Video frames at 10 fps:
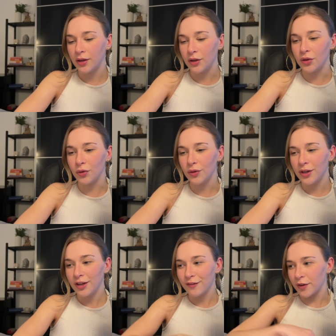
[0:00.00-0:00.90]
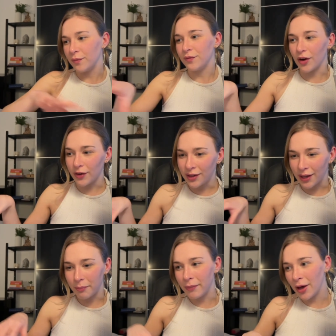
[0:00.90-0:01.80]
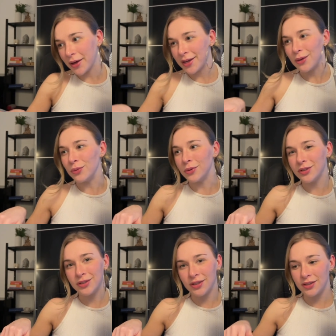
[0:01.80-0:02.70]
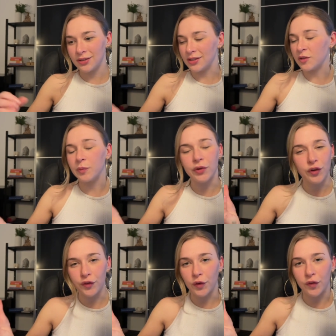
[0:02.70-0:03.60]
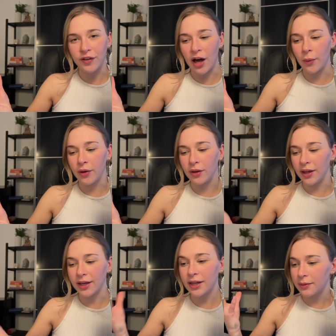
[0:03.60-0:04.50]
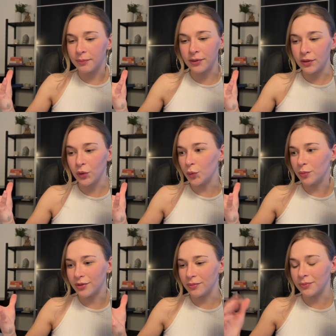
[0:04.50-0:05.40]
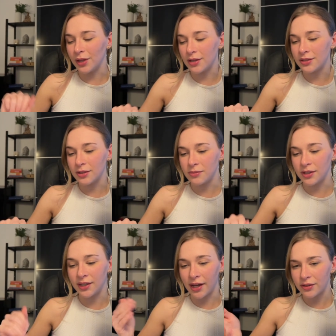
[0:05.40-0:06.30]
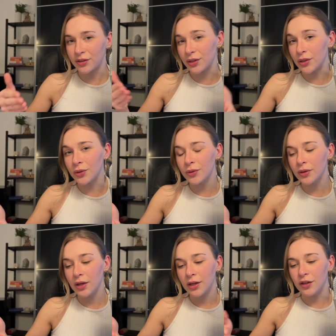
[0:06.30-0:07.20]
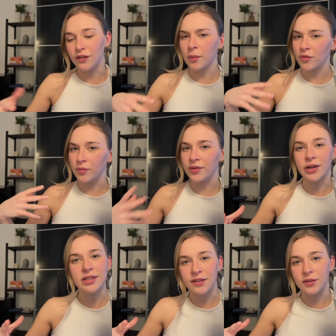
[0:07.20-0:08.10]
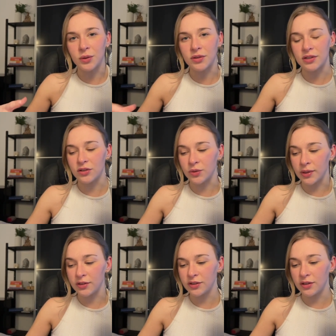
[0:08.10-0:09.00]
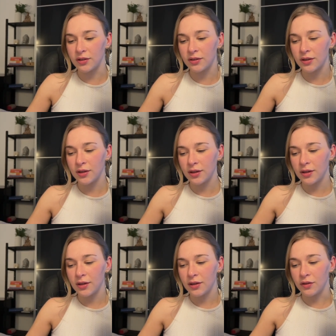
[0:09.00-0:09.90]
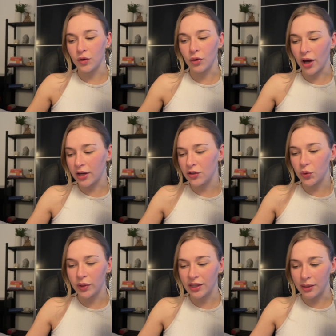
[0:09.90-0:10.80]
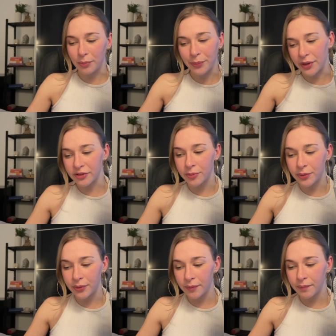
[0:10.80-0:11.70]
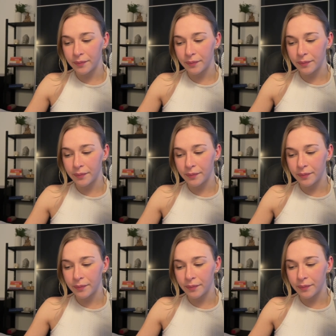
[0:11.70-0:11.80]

you know from very like murky waters this beautiful flower like blooms and blossoms and that's you you've come from very difficult situations so you're kind of doing the impossible